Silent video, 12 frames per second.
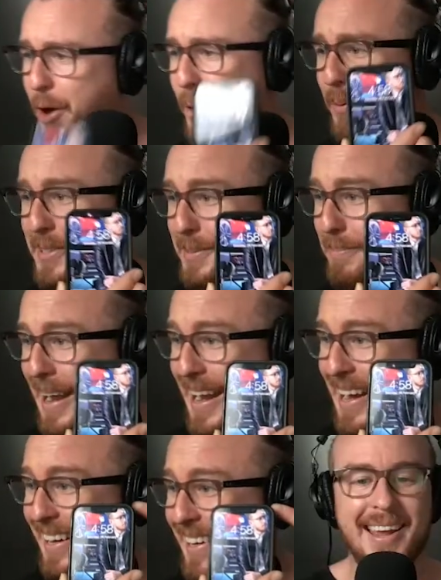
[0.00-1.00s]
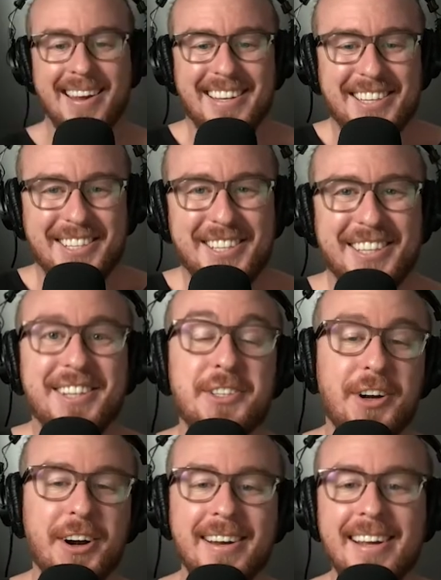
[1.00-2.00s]
Oh, it's me.
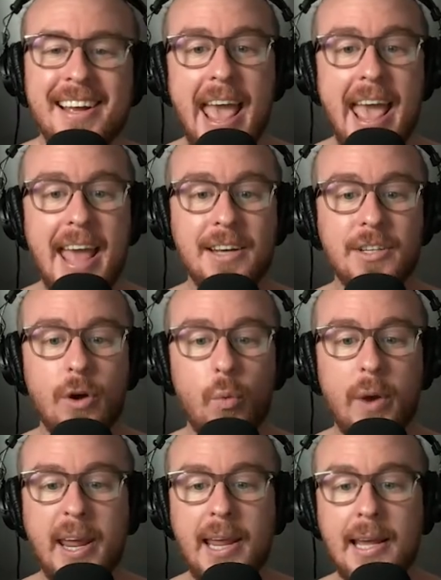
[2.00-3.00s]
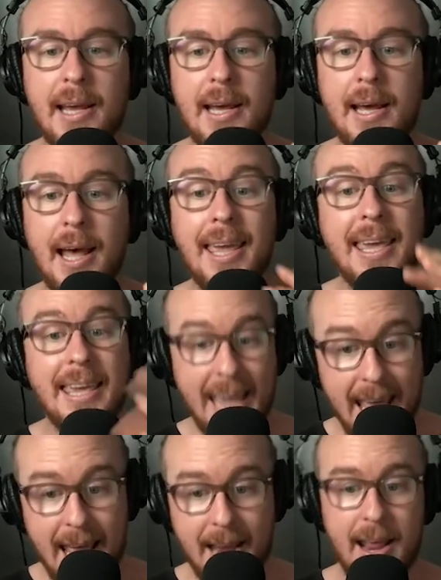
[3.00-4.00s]
Sorry. And we
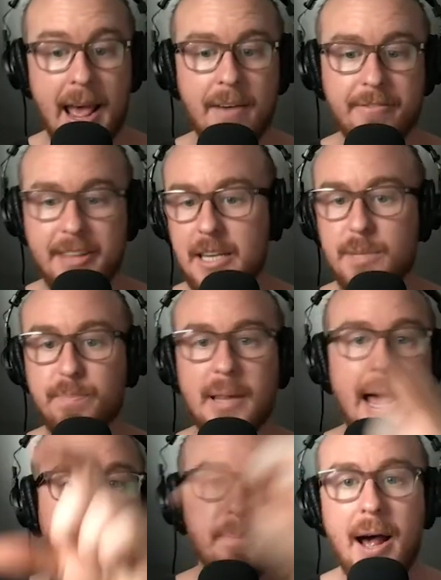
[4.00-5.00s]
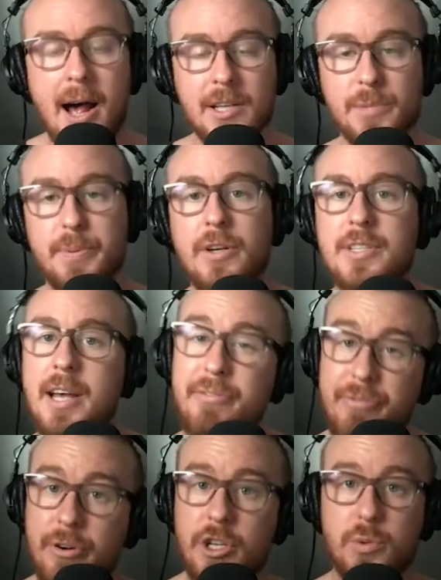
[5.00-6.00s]
again have these black bars because our
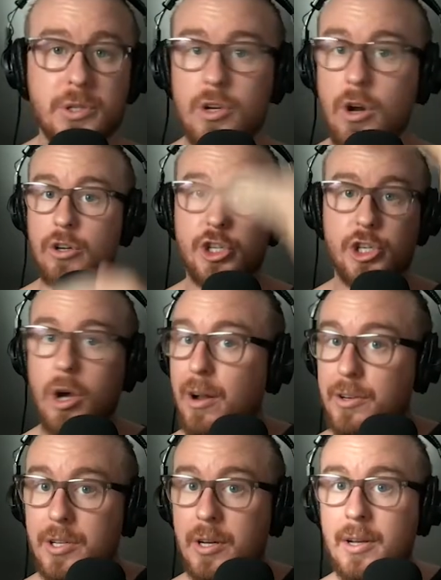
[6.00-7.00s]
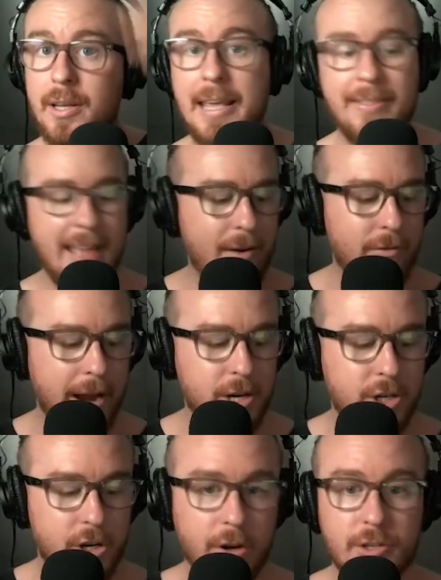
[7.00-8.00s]
footage was shot in that
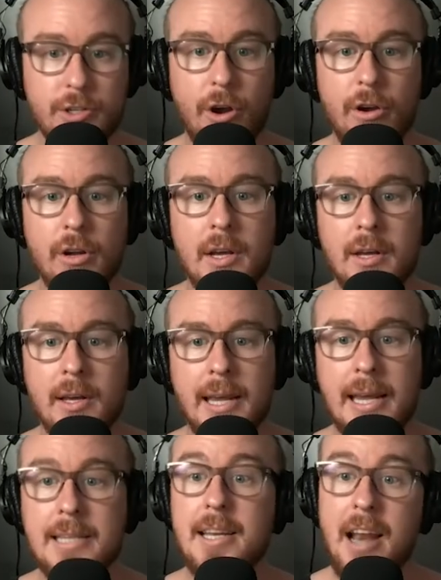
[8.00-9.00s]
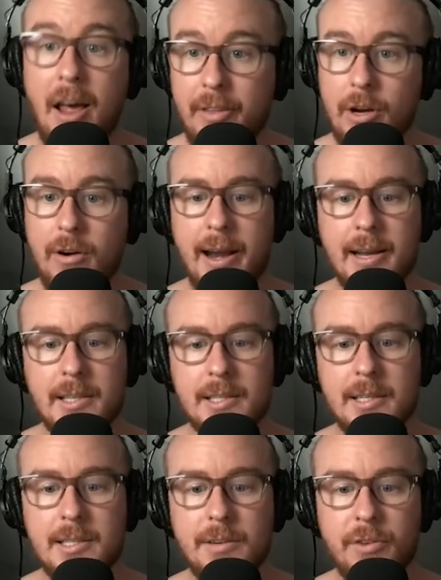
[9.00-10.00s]
ratio. So here's another great
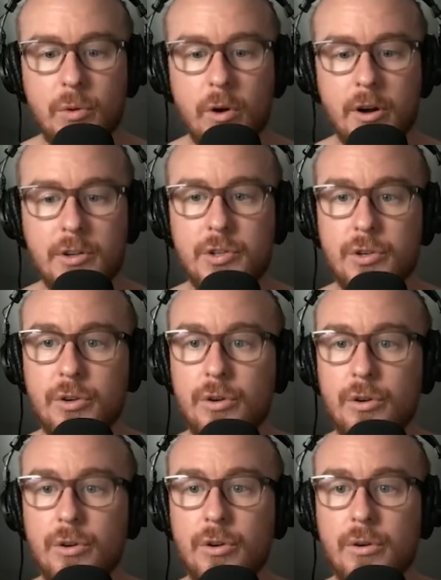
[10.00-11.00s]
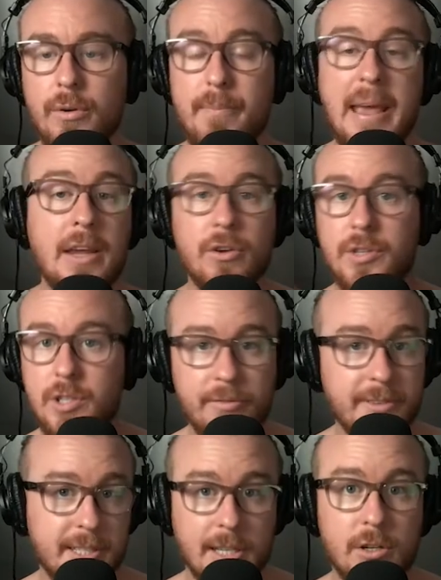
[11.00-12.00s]
instance. If you wanted to make yourself
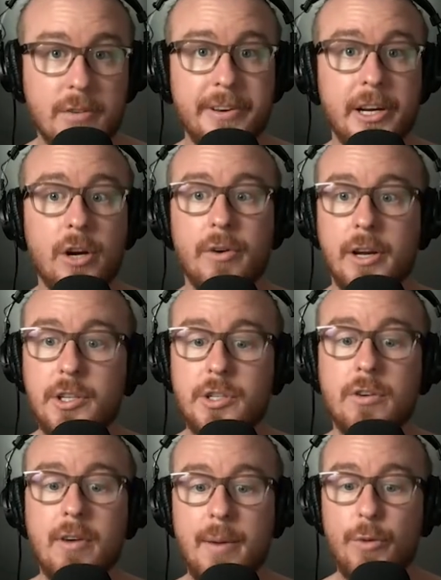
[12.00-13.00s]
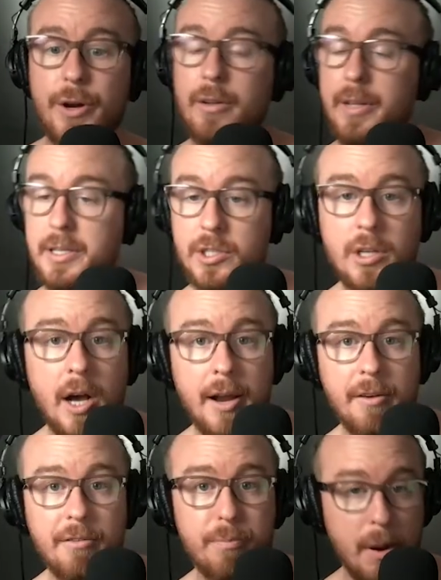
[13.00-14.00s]
a TikTok video or an Instagram reel inside
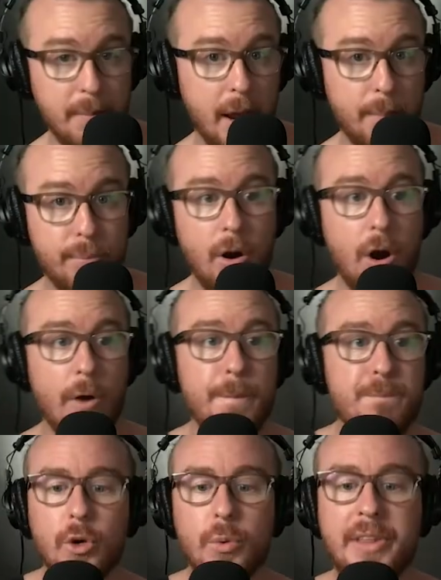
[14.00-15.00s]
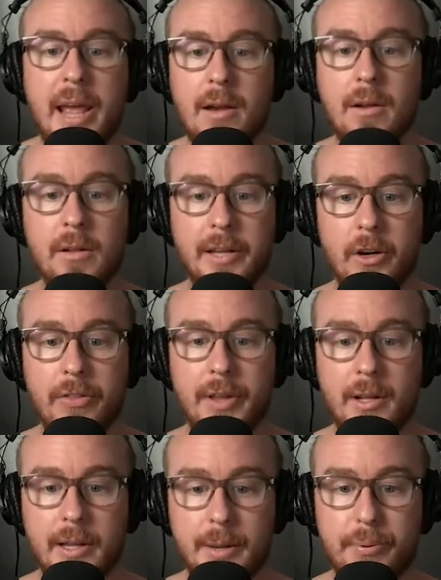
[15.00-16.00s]
of Premiere Pro, you would then click on the
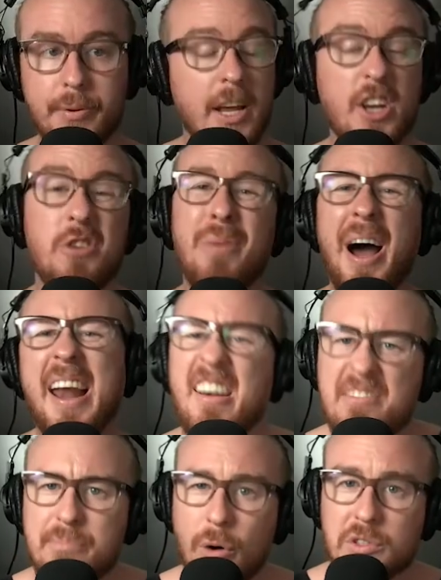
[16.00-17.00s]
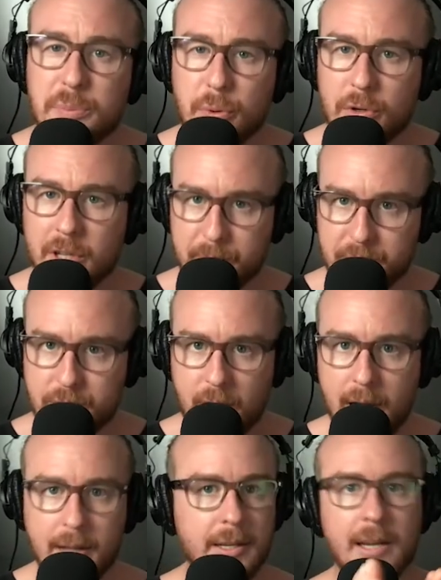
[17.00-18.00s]
clip, and you might have multiple clips,
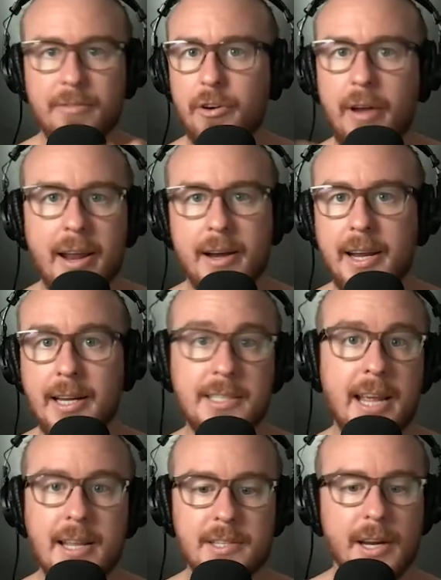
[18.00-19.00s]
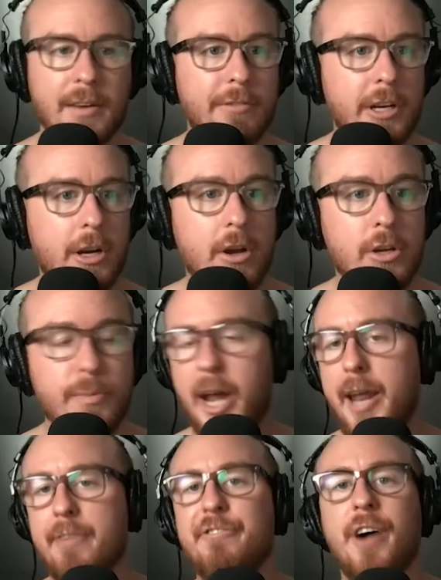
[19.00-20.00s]
right? Like if you're editing a 10-second video, you might
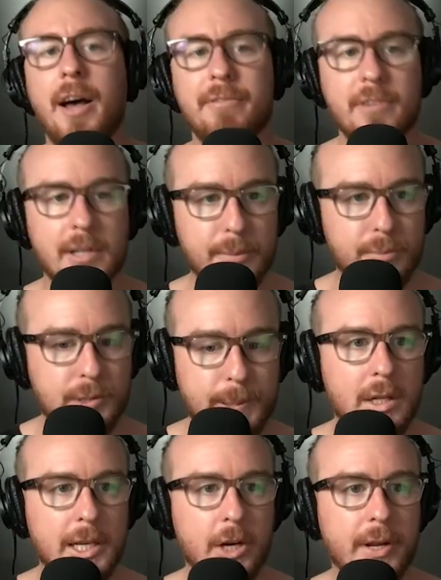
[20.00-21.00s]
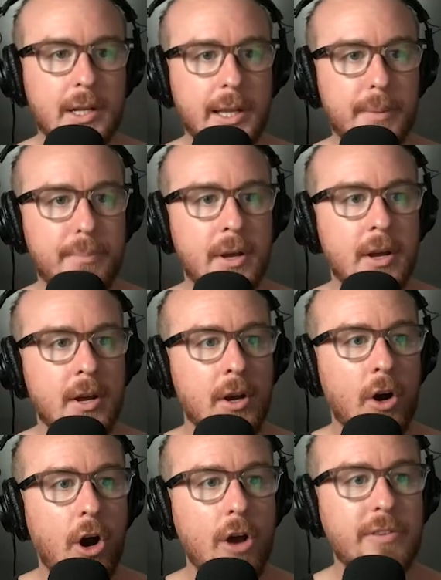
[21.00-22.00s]
have 5 clips. Click on the clip,
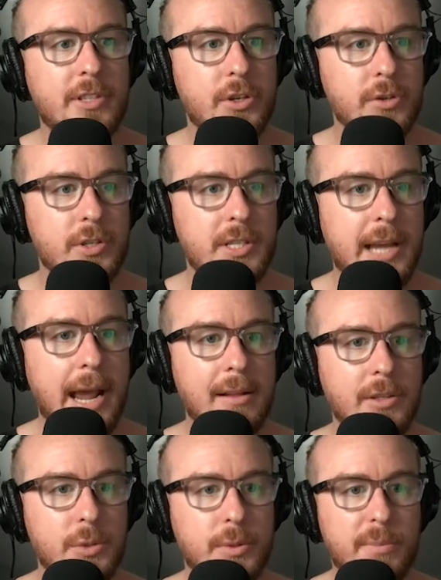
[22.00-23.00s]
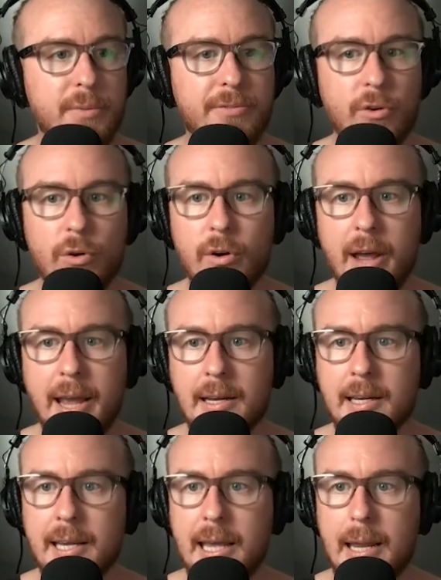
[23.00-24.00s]
over to scale as we did before,
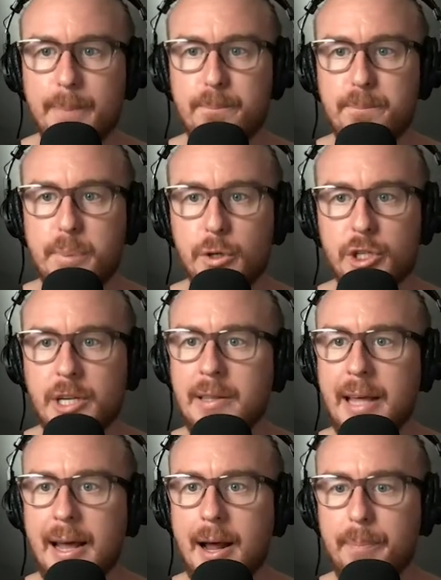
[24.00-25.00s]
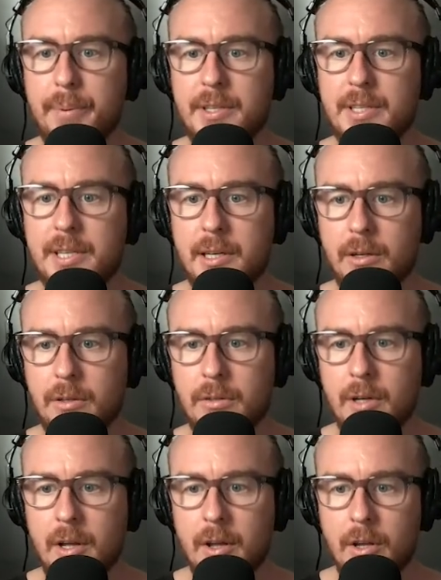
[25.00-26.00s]
and keep pushing that up
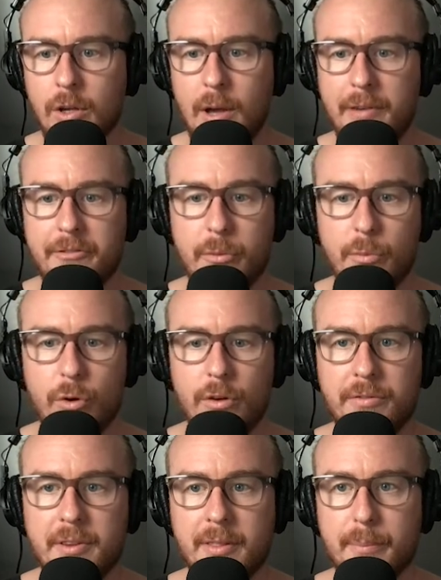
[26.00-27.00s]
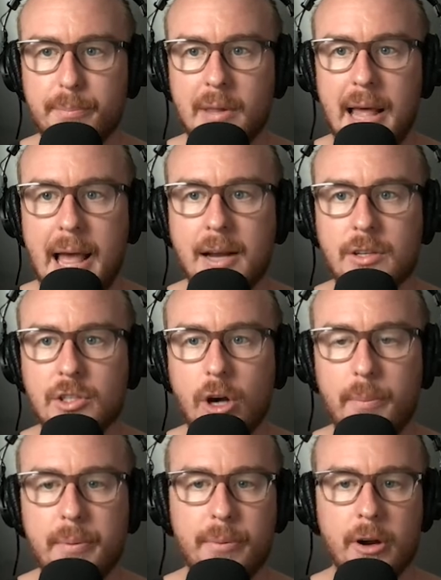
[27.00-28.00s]
until you have removed the black
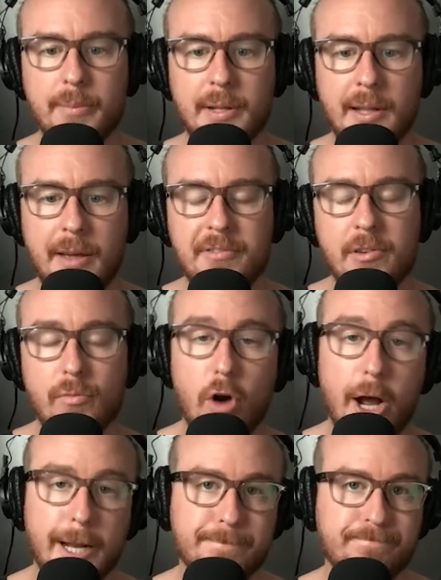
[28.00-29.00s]
top and bottom and left and right.